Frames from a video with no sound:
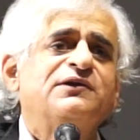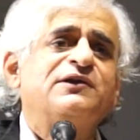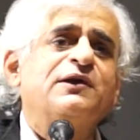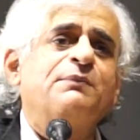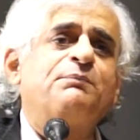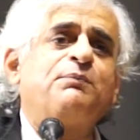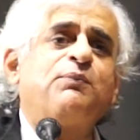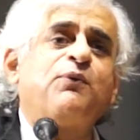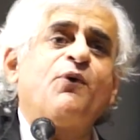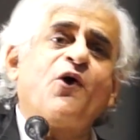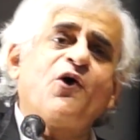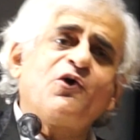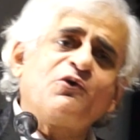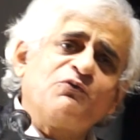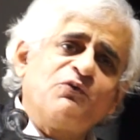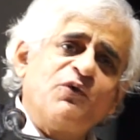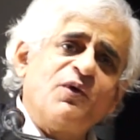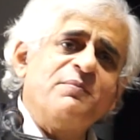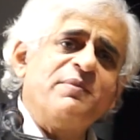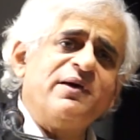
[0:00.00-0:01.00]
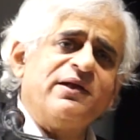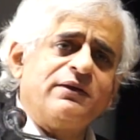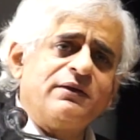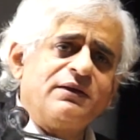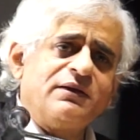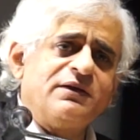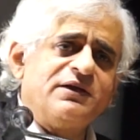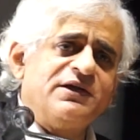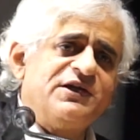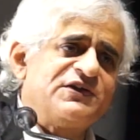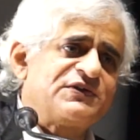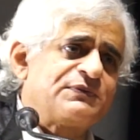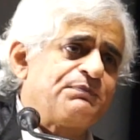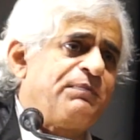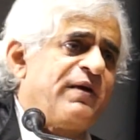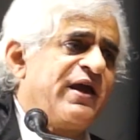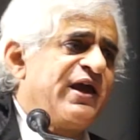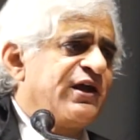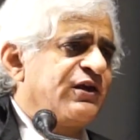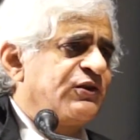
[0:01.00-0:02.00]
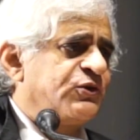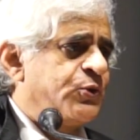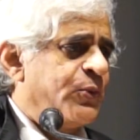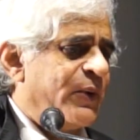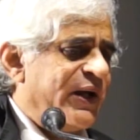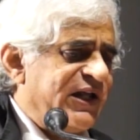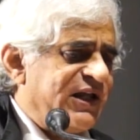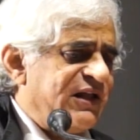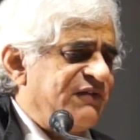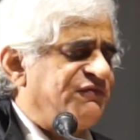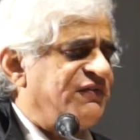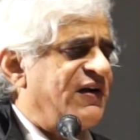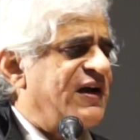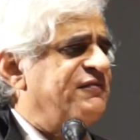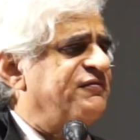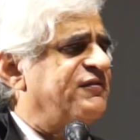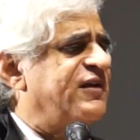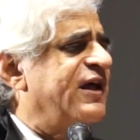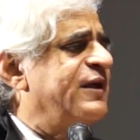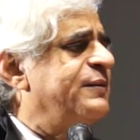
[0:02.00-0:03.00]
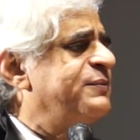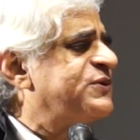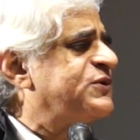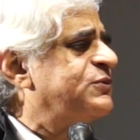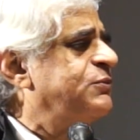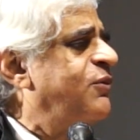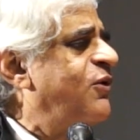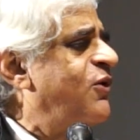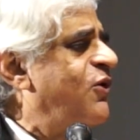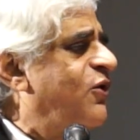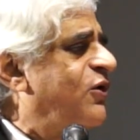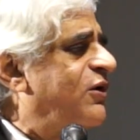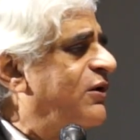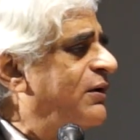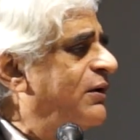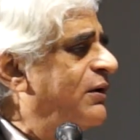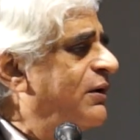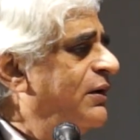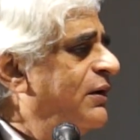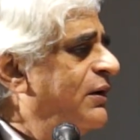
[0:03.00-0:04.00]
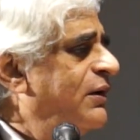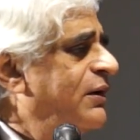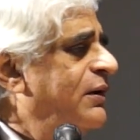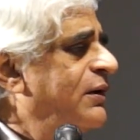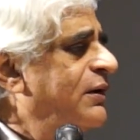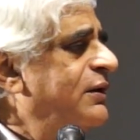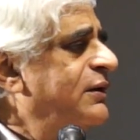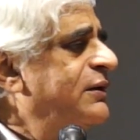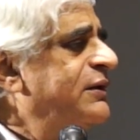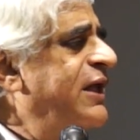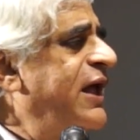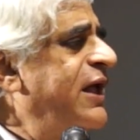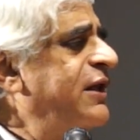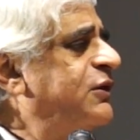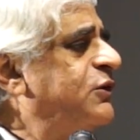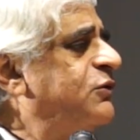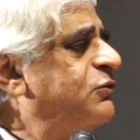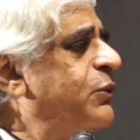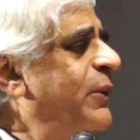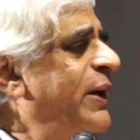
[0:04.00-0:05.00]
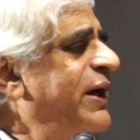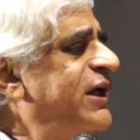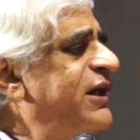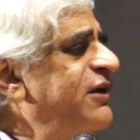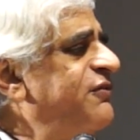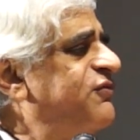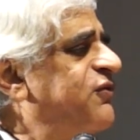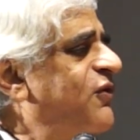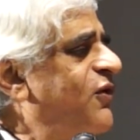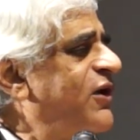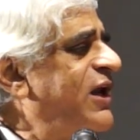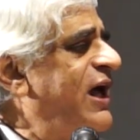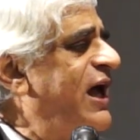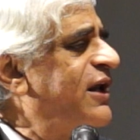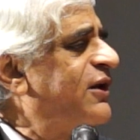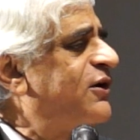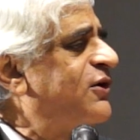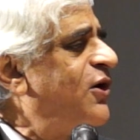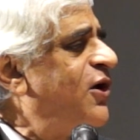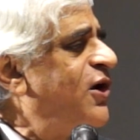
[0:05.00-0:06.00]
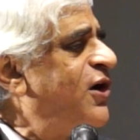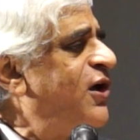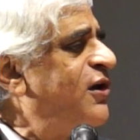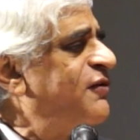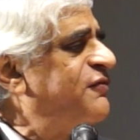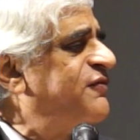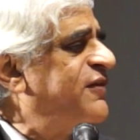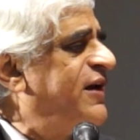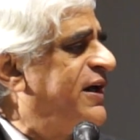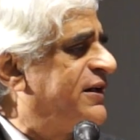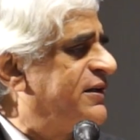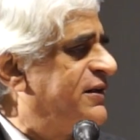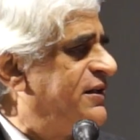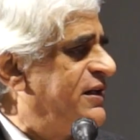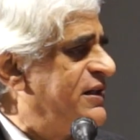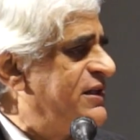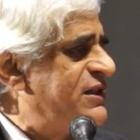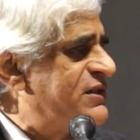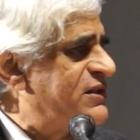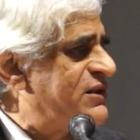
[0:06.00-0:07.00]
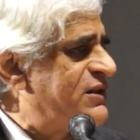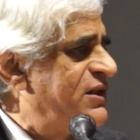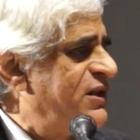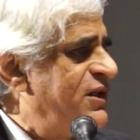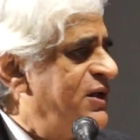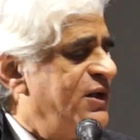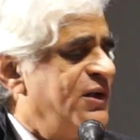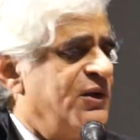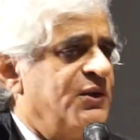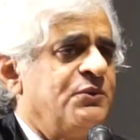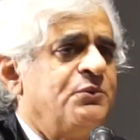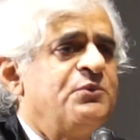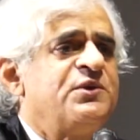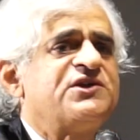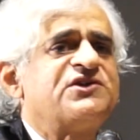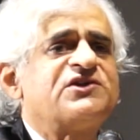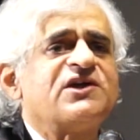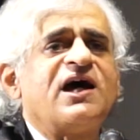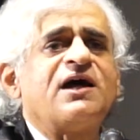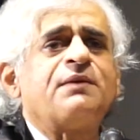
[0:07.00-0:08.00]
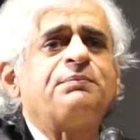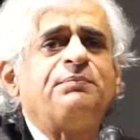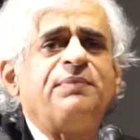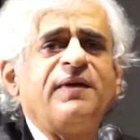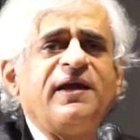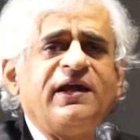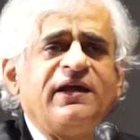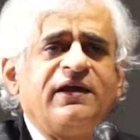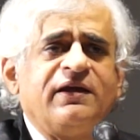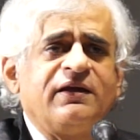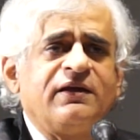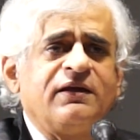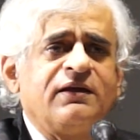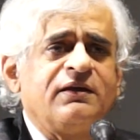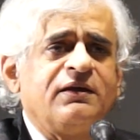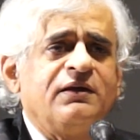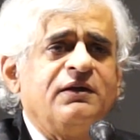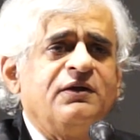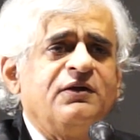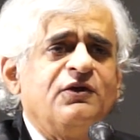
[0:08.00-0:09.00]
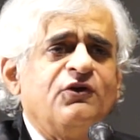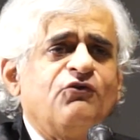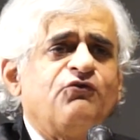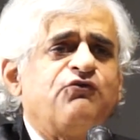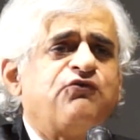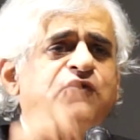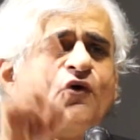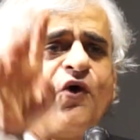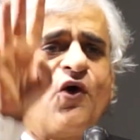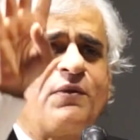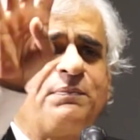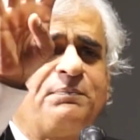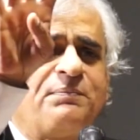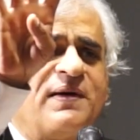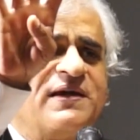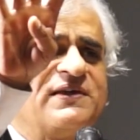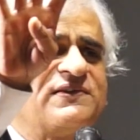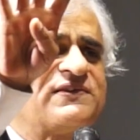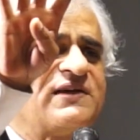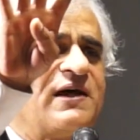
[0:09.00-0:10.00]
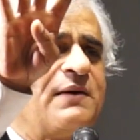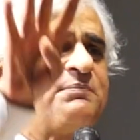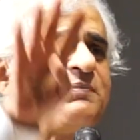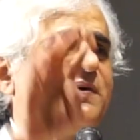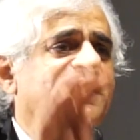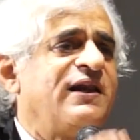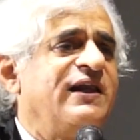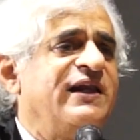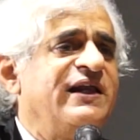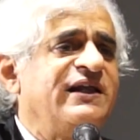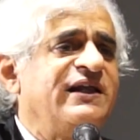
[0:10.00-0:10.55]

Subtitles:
The poor woman is paying 25 times more than 24 alcohol factories, which are paying 4 paisa per